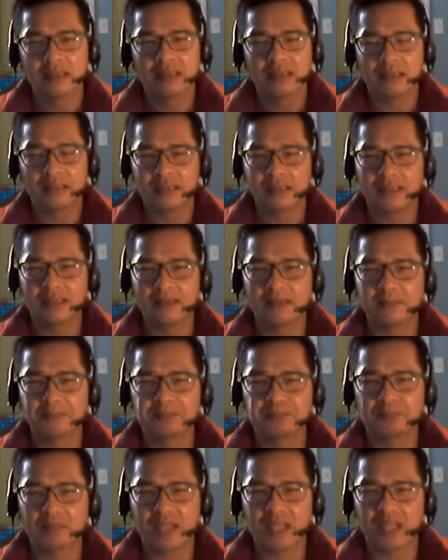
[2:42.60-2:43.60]

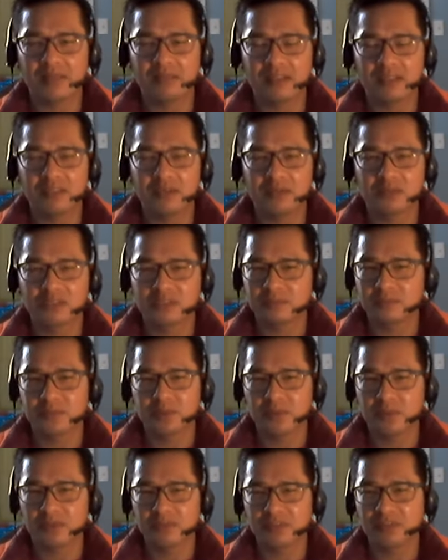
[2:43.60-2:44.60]
and they don't
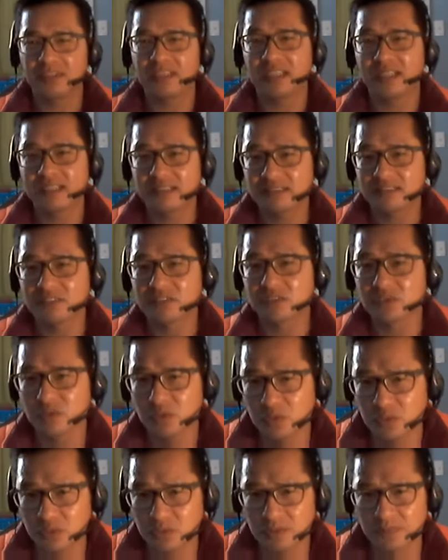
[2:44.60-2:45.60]
support their kids in
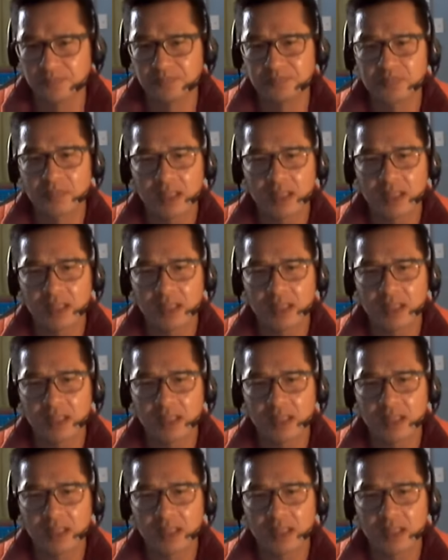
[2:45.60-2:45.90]
school.